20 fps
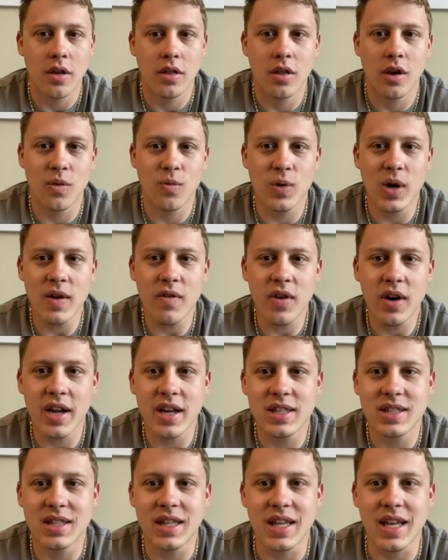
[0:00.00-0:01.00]
The river
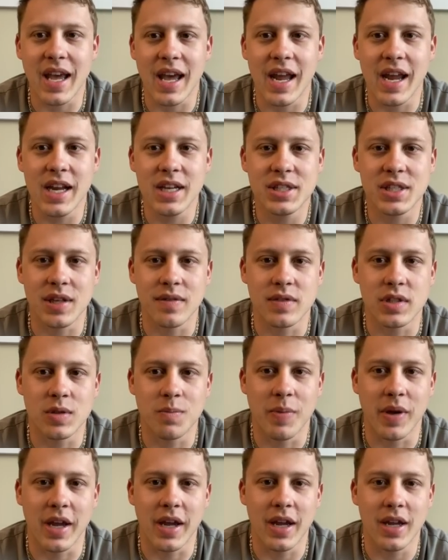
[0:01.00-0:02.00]
is the ace of
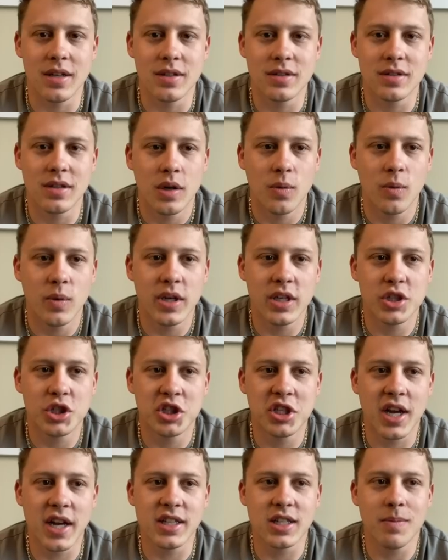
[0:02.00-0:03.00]
spades. When it's
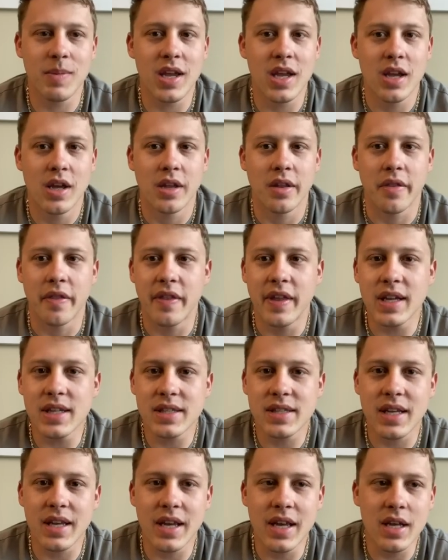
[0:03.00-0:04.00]
checked to me,
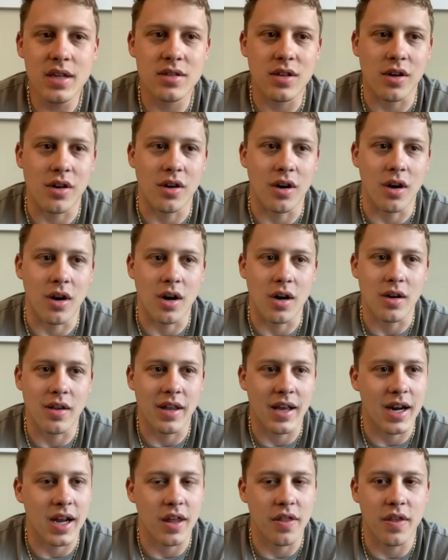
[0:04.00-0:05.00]
this is a card
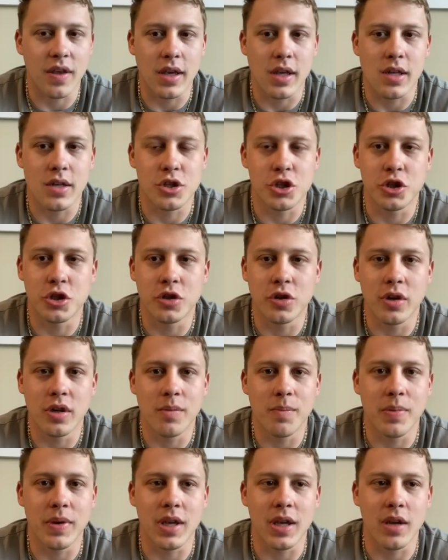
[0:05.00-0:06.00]
that I think
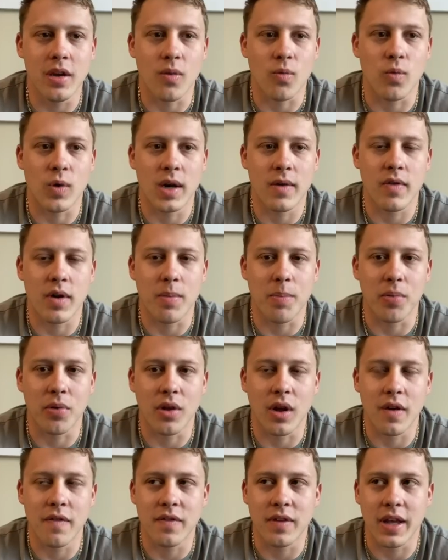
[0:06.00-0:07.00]
should be river
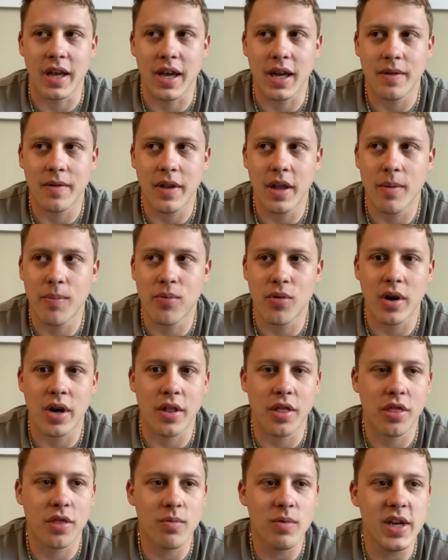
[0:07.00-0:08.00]
bluffed at. It
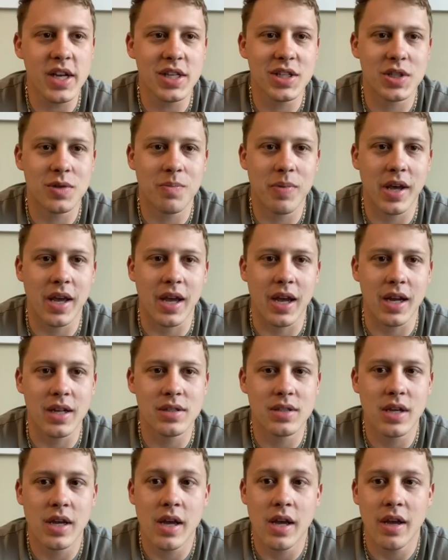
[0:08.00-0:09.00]
brought 3
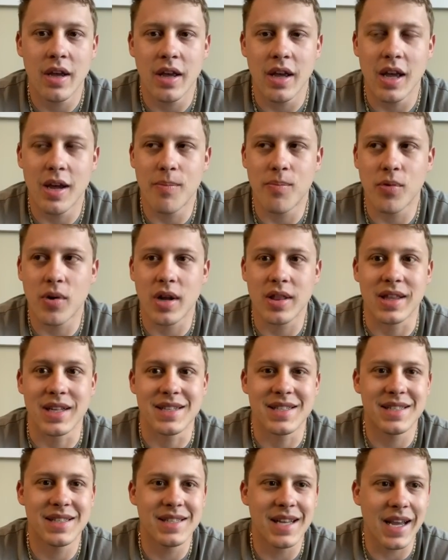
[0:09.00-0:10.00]
spades. It brought the
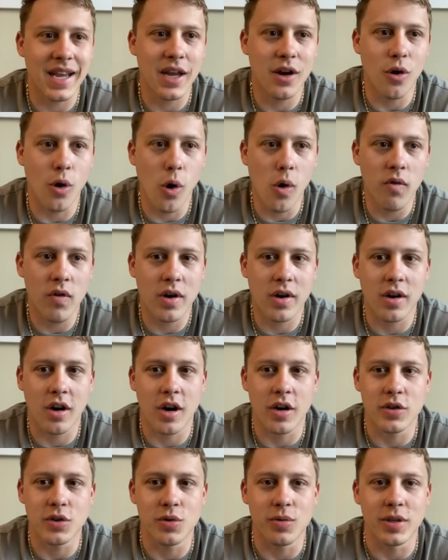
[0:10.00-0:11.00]
second
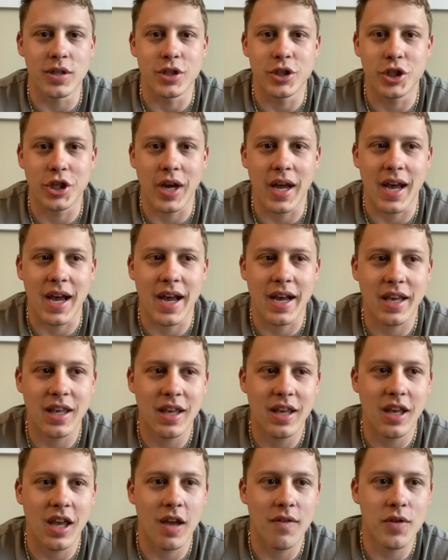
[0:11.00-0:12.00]
overcard to a jack.
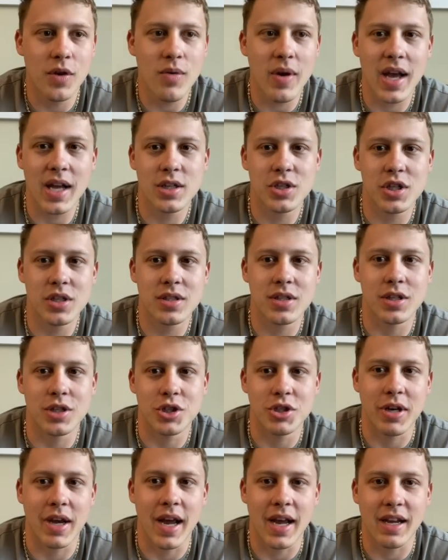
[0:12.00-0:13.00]
If you had just a
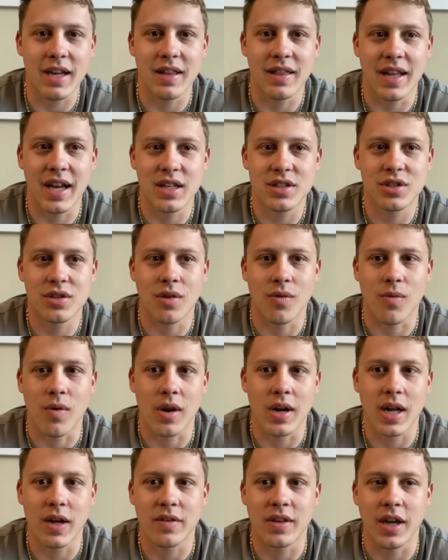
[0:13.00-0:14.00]
jack and that's the
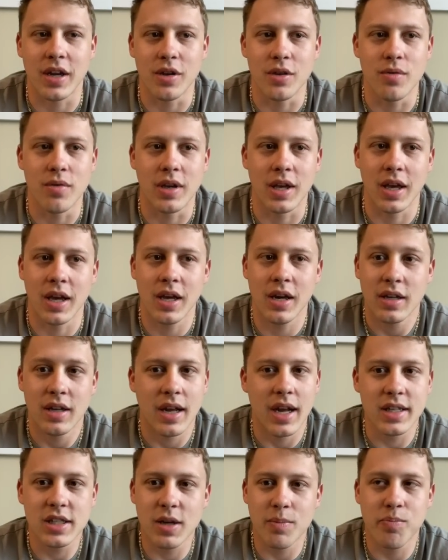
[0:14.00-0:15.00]
run out that you get,
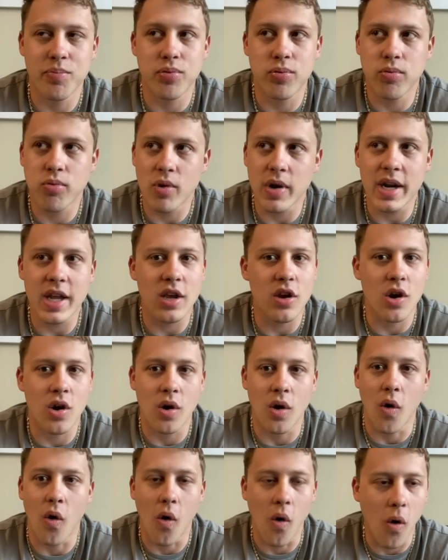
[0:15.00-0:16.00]
that's a pretty
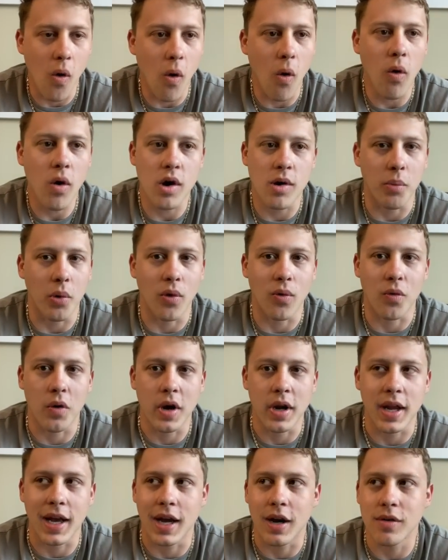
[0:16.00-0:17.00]
horrible
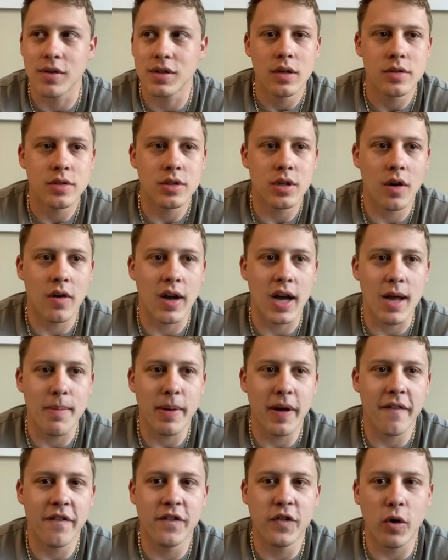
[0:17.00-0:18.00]
run out. So I
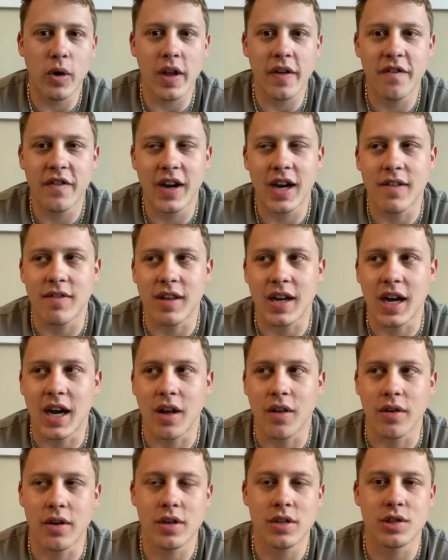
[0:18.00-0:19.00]
bet
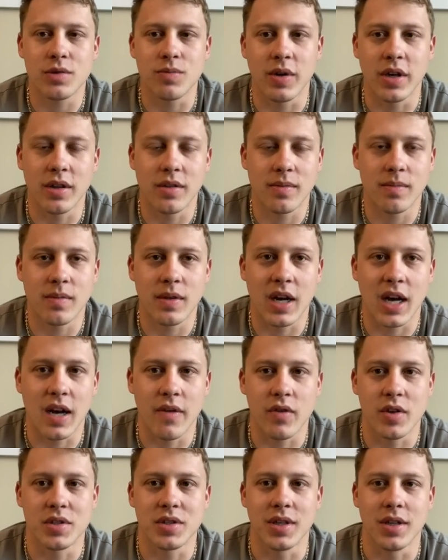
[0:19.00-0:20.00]
$45 with
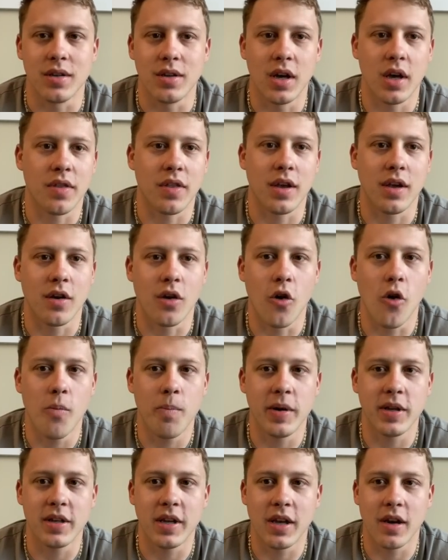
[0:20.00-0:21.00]
obviously nothing,
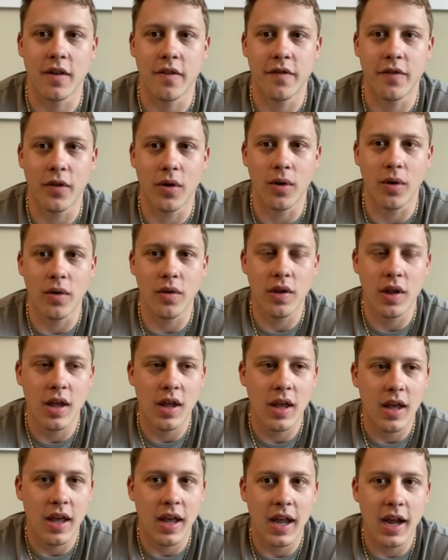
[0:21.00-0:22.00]
hoping to get a fold.
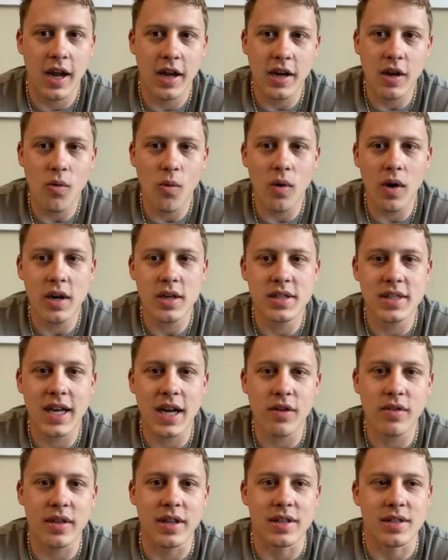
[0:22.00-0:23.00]
And it works
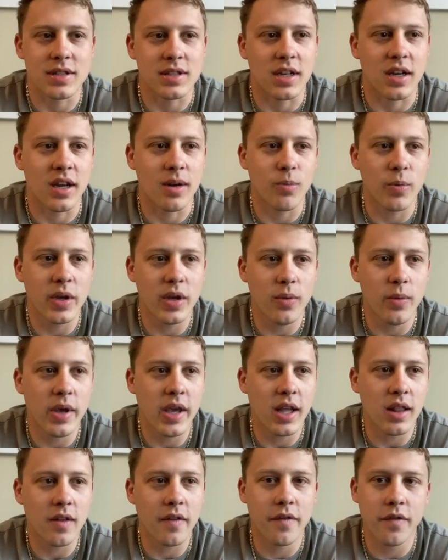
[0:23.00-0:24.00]
out this time. We
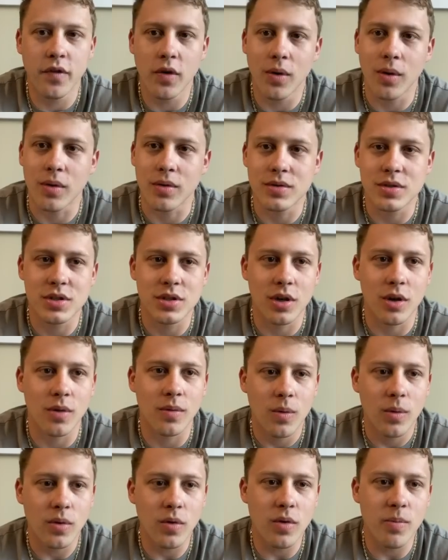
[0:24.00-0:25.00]
get the fold.
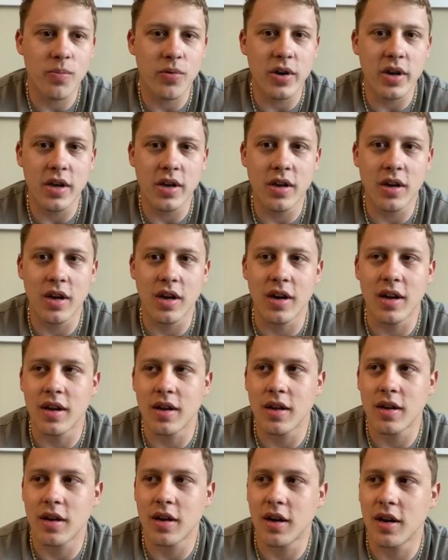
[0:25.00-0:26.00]
So we're doing pretty good
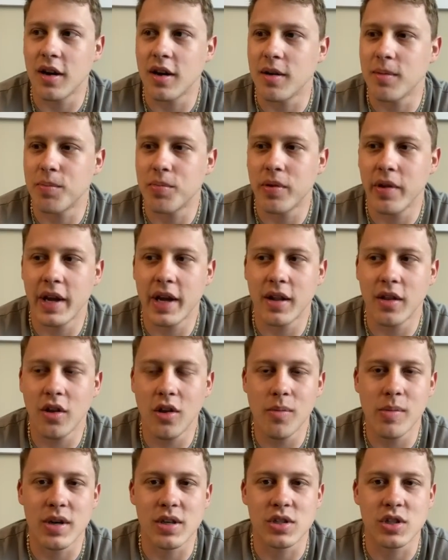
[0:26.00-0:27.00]
playing a
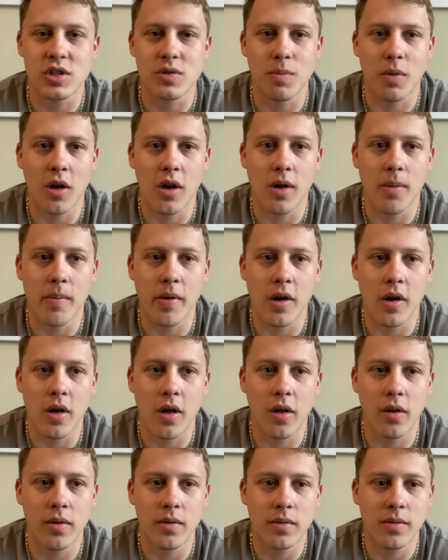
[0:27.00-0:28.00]
little bit of small
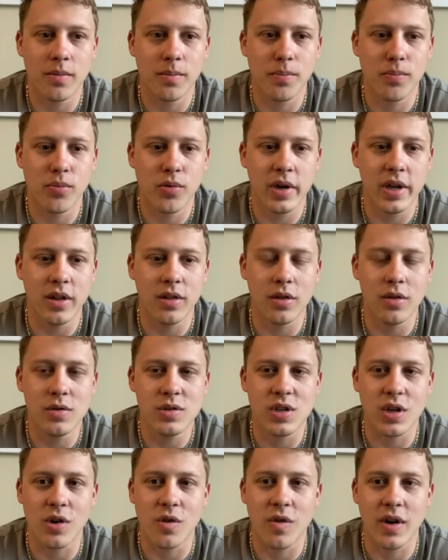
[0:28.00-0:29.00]
ball, pretty
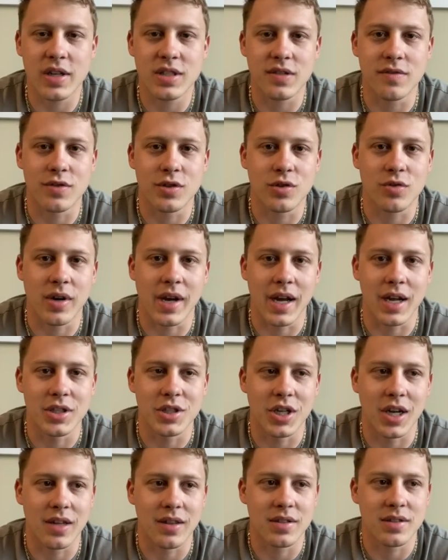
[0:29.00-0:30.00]
loose aggressive
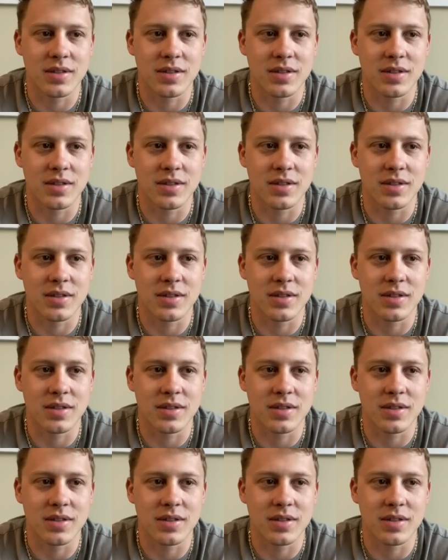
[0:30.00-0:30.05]
strategy on this